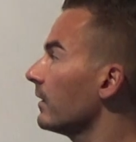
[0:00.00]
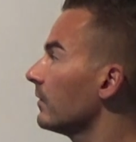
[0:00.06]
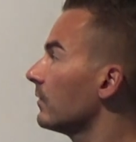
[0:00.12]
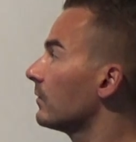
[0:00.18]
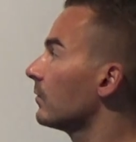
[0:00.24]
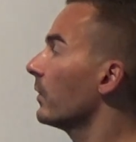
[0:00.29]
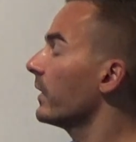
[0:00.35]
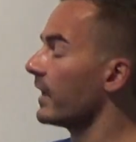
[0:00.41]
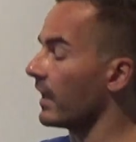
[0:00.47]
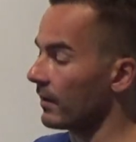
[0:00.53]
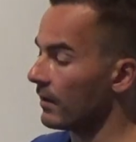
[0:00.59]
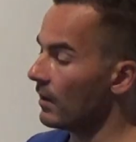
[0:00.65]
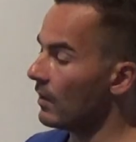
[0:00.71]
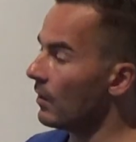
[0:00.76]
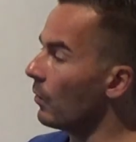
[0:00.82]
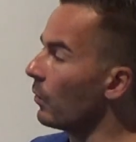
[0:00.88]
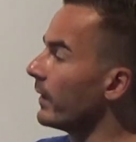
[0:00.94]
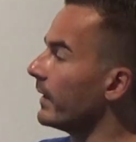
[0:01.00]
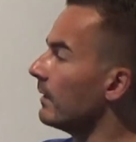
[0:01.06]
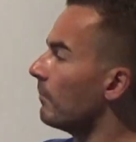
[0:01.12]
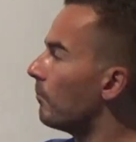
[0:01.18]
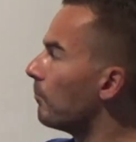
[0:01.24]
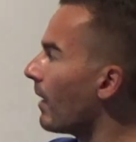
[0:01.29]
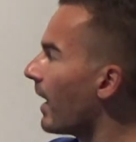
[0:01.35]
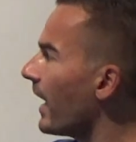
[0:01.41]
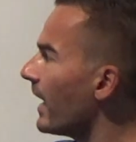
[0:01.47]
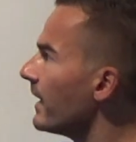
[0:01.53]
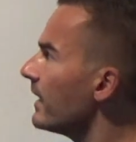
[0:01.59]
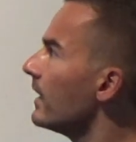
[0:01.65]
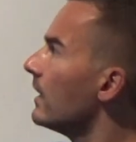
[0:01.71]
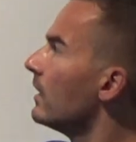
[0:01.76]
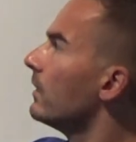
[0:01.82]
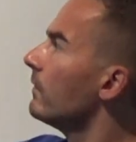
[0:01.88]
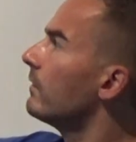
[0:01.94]
So again, we buy
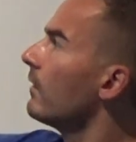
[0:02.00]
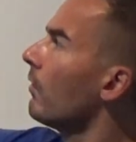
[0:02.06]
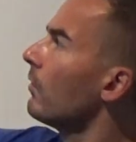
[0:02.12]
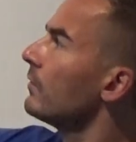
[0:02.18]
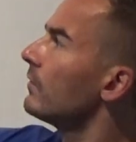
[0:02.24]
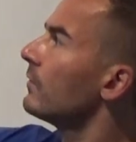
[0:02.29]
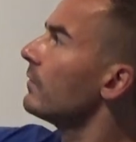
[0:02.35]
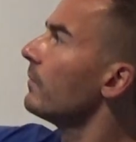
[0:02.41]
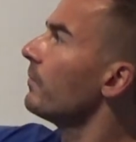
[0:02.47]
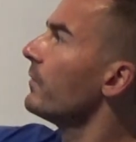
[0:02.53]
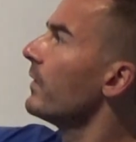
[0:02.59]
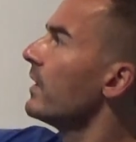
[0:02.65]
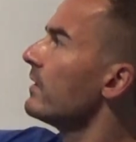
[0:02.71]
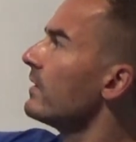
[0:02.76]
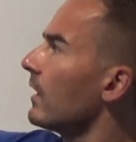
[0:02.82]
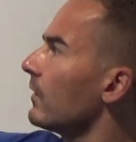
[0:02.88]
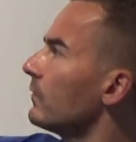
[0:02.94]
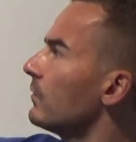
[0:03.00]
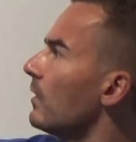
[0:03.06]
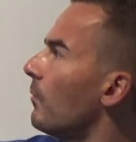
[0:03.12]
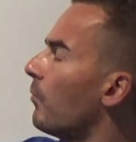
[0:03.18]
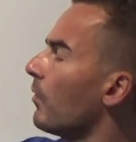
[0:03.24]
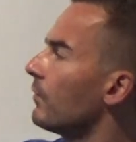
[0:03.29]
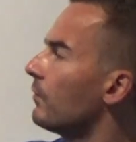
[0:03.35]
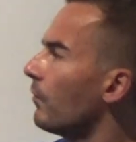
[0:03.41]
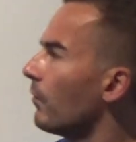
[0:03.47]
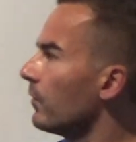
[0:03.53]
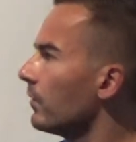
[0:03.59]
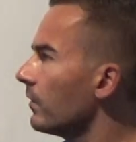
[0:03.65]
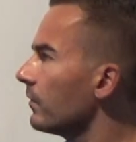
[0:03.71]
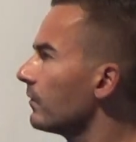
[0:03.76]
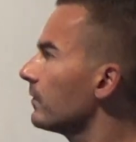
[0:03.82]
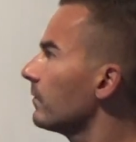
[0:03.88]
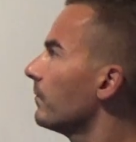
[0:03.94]
those industrial
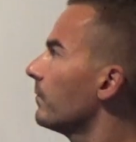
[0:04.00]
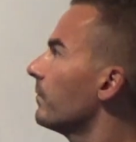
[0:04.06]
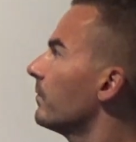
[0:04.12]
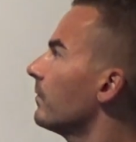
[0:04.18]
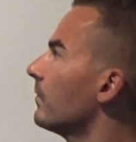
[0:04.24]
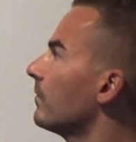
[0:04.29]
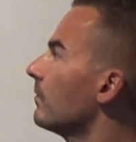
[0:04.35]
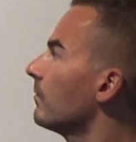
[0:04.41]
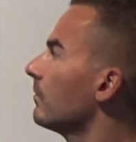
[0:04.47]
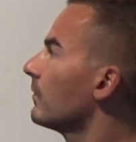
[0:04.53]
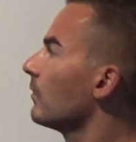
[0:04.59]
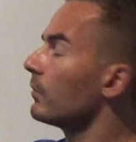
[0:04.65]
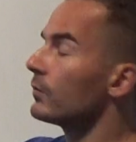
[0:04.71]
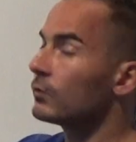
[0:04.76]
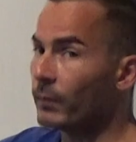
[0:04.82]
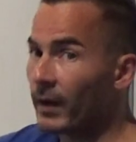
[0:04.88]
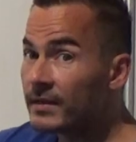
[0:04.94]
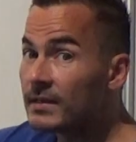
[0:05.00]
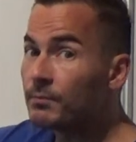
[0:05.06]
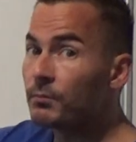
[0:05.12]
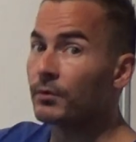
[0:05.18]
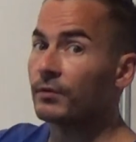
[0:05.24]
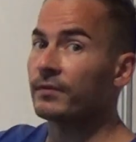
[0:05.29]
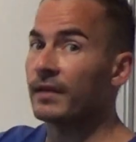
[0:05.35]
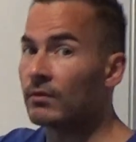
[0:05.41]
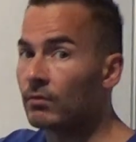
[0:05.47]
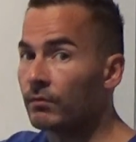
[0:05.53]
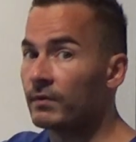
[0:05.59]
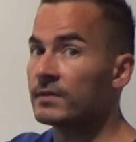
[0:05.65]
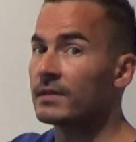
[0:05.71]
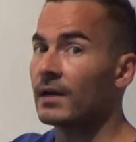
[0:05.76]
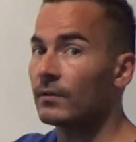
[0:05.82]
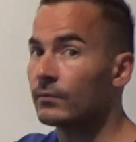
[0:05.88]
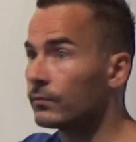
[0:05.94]
portfolios, those 20% of
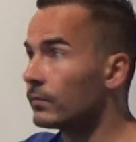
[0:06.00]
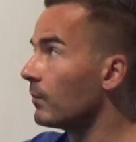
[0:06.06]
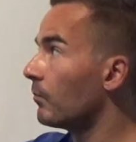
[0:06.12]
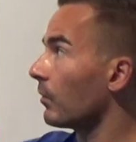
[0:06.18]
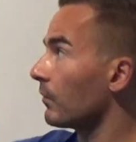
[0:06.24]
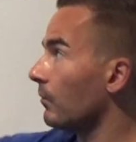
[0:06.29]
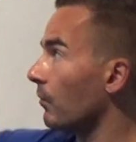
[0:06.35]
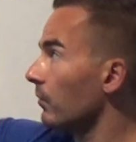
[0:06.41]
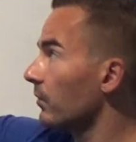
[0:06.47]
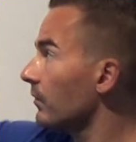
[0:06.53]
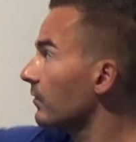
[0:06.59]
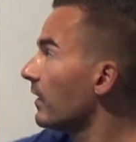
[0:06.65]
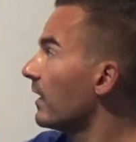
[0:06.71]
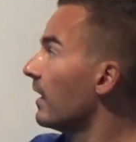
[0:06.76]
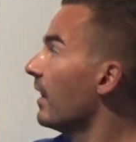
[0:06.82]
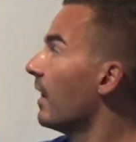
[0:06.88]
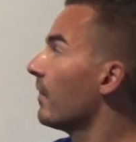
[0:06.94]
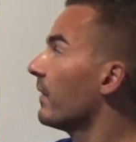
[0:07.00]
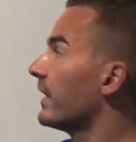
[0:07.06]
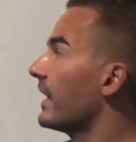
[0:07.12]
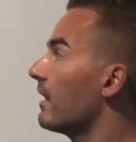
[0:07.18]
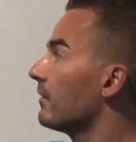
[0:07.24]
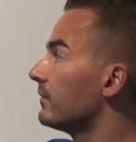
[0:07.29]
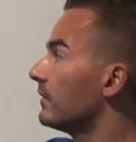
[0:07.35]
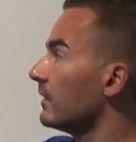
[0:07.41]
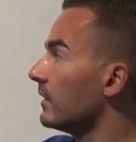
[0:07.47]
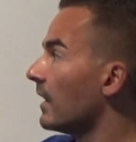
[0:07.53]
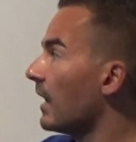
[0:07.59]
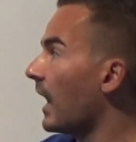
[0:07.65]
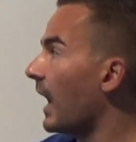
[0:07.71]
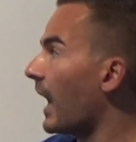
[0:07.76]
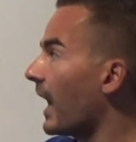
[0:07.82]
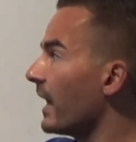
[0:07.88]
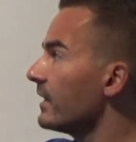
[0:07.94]
industrial portfolios that have the
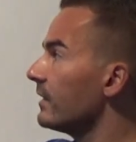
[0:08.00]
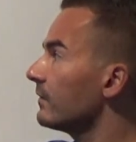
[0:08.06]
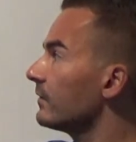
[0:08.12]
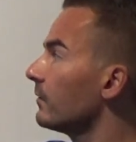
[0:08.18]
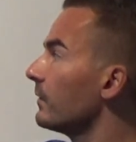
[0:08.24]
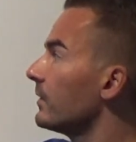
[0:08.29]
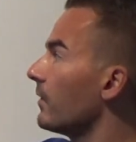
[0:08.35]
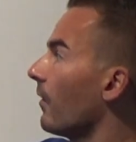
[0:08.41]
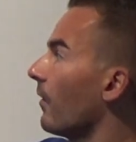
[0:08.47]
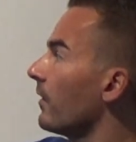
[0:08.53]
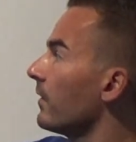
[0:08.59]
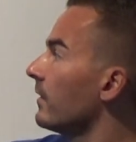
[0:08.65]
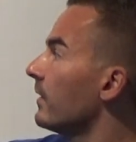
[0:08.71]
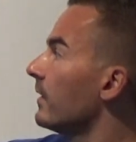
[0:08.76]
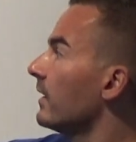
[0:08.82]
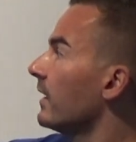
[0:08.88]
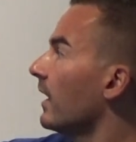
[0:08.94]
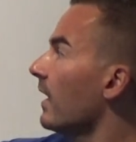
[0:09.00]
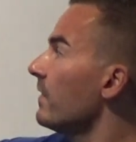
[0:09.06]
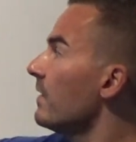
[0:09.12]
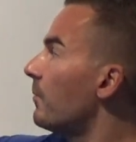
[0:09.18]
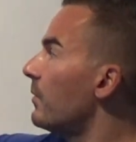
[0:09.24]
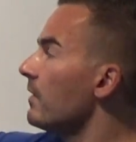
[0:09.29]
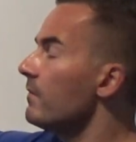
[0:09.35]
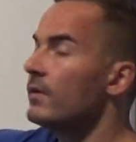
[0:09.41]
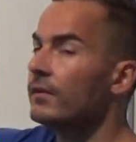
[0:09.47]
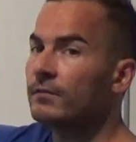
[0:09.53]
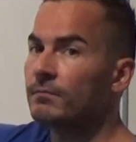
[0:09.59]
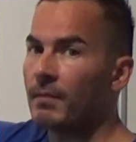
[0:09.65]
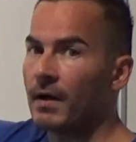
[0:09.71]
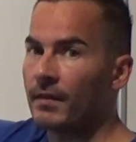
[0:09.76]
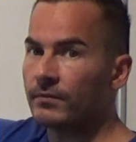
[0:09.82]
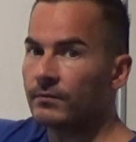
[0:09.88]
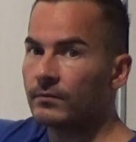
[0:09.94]
highest return in the previous
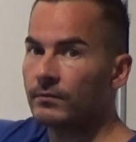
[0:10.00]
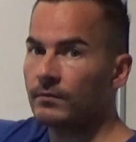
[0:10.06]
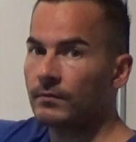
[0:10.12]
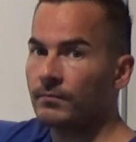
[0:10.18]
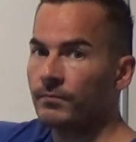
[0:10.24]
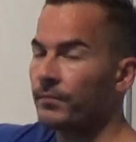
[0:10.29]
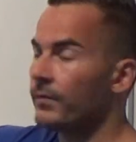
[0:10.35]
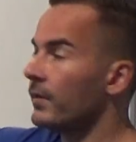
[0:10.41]
months,